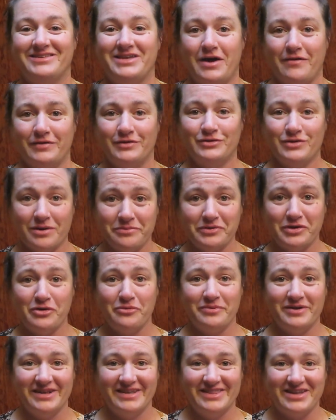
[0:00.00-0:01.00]
is having trouble
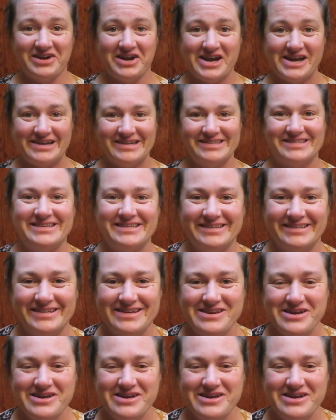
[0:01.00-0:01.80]
opening their eggs